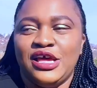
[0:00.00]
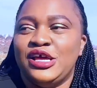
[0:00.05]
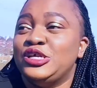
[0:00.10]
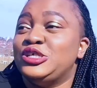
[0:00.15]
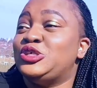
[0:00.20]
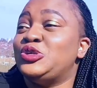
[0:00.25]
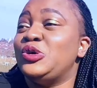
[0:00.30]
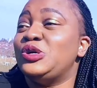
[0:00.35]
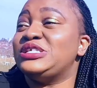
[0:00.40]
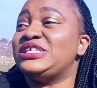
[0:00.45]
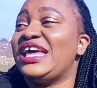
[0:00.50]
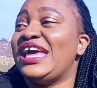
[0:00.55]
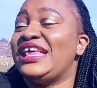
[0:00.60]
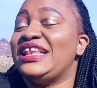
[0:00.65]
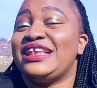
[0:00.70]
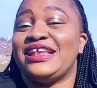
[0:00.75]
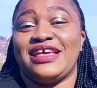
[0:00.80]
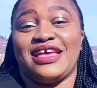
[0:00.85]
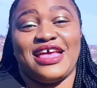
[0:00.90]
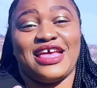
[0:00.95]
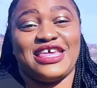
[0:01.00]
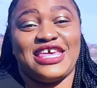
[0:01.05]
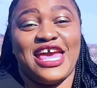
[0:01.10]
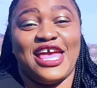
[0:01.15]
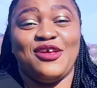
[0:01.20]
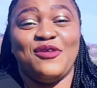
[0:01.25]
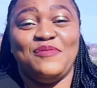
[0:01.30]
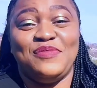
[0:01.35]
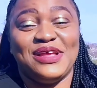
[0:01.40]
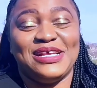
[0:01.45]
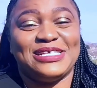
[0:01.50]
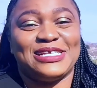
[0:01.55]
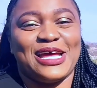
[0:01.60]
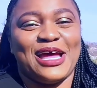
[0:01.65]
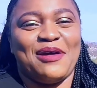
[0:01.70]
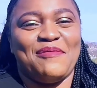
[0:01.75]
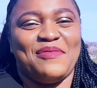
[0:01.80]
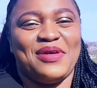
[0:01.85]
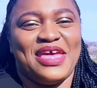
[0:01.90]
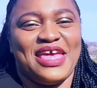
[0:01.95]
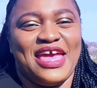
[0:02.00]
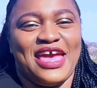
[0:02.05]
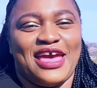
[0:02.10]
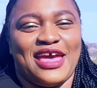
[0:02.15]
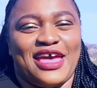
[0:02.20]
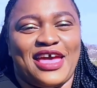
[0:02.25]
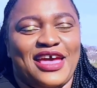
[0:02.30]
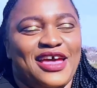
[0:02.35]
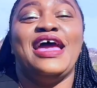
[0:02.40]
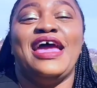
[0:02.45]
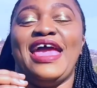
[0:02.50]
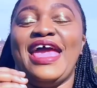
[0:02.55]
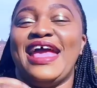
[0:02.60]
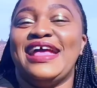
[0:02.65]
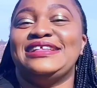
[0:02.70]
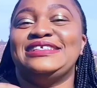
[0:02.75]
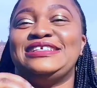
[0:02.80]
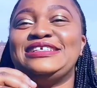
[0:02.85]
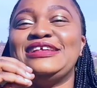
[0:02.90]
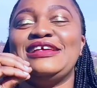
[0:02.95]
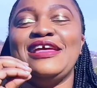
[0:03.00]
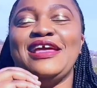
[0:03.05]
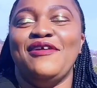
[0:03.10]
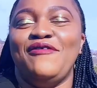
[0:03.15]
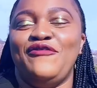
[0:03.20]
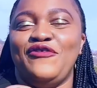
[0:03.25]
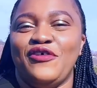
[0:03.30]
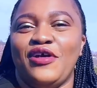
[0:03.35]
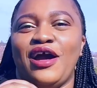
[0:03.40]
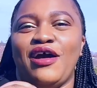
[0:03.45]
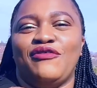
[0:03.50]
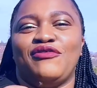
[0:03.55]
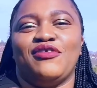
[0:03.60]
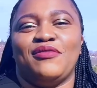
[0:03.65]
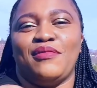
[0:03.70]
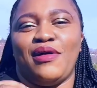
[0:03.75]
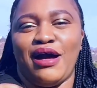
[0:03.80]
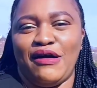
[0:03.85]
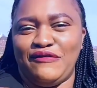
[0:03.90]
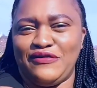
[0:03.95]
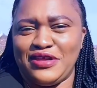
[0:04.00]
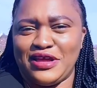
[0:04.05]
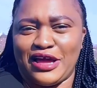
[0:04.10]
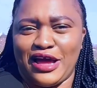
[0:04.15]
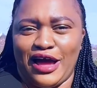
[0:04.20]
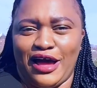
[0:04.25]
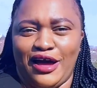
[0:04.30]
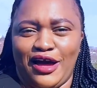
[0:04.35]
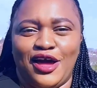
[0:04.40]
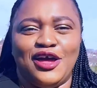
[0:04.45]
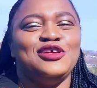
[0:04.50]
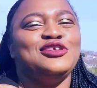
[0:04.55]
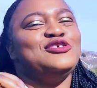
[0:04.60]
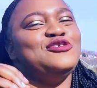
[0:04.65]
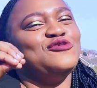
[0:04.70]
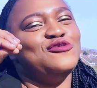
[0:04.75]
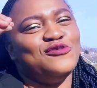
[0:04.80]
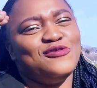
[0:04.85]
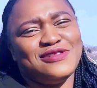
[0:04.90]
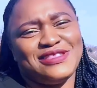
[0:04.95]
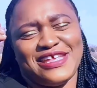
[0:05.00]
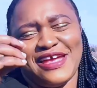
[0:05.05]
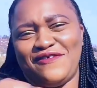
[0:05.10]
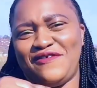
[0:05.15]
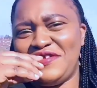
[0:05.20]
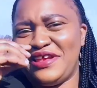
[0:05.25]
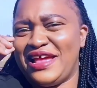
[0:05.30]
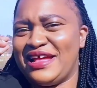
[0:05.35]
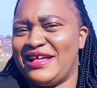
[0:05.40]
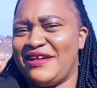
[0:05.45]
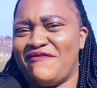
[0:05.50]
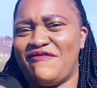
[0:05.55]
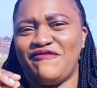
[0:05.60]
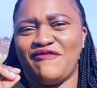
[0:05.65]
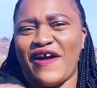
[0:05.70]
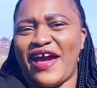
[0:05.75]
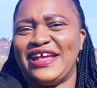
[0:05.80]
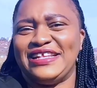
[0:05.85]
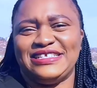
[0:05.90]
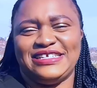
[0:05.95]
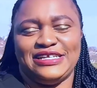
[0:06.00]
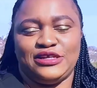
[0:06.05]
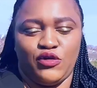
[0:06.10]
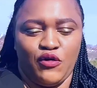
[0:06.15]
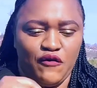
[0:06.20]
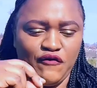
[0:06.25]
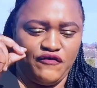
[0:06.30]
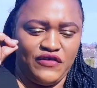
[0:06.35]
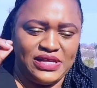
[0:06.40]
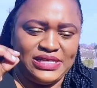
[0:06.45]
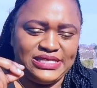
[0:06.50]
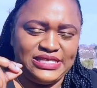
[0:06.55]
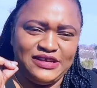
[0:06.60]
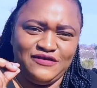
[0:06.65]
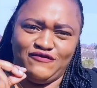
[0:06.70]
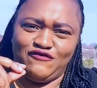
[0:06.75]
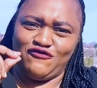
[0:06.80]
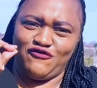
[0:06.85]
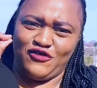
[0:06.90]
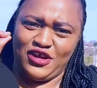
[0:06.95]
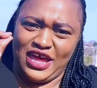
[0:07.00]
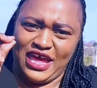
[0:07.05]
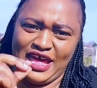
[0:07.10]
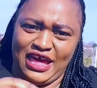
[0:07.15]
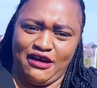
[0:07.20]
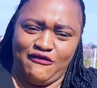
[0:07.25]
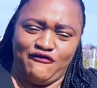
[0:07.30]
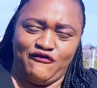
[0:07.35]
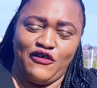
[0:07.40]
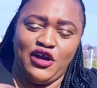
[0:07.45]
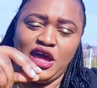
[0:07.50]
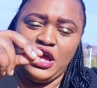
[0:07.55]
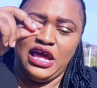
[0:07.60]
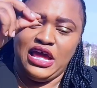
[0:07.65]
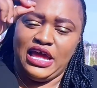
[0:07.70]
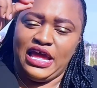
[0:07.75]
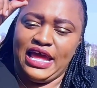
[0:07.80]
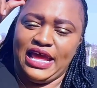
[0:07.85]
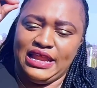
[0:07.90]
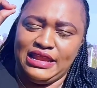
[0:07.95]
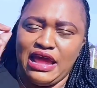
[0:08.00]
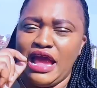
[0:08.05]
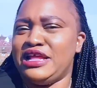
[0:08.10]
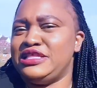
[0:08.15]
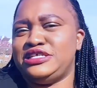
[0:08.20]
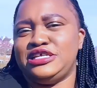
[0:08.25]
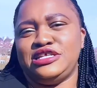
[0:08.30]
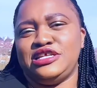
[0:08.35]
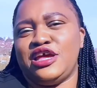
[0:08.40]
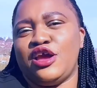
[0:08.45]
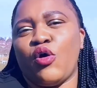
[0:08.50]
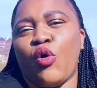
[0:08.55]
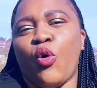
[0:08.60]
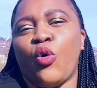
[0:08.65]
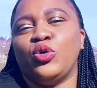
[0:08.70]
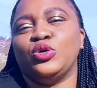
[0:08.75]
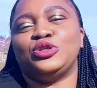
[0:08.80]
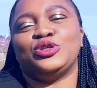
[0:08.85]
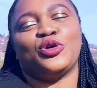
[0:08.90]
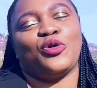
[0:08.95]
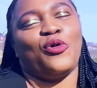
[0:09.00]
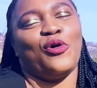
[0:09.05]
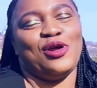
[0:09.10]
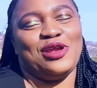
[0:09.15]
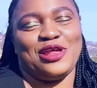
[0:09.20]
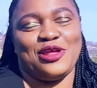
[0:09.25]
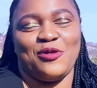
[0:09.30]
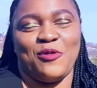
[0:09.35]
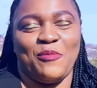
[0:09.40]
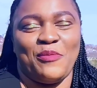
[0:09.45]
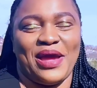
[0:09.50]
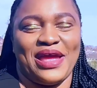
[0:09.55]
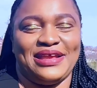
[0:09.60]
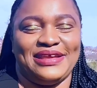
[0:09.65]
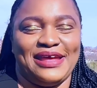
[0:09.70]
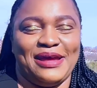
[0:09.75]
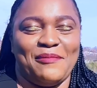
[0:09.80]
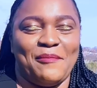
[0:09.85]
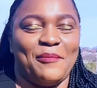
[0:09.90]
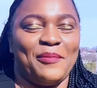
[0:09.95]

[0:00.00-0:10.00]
Susan, can you please come here?" And if you are from Africa, you definitely find it offensive to have a 19-year-old calling you by name.